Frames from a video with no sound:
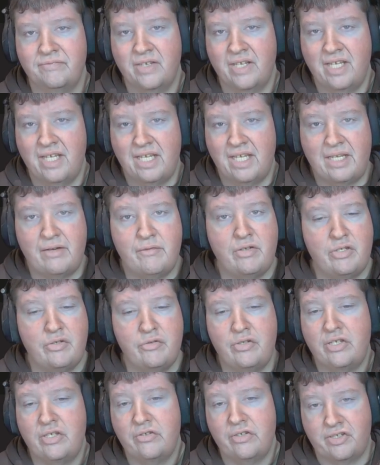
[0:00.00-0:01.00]
Even
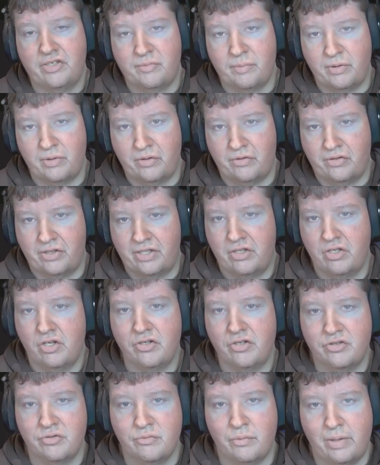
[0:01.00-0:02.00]
utility spells like
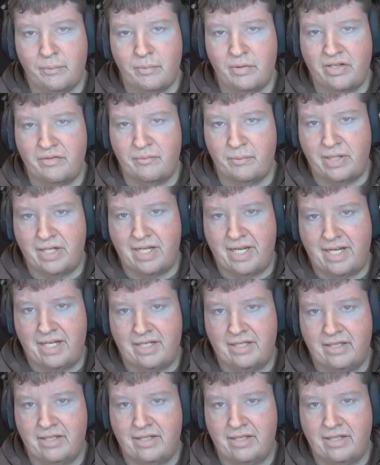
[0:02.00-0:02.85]
Conjure Weapon have been added,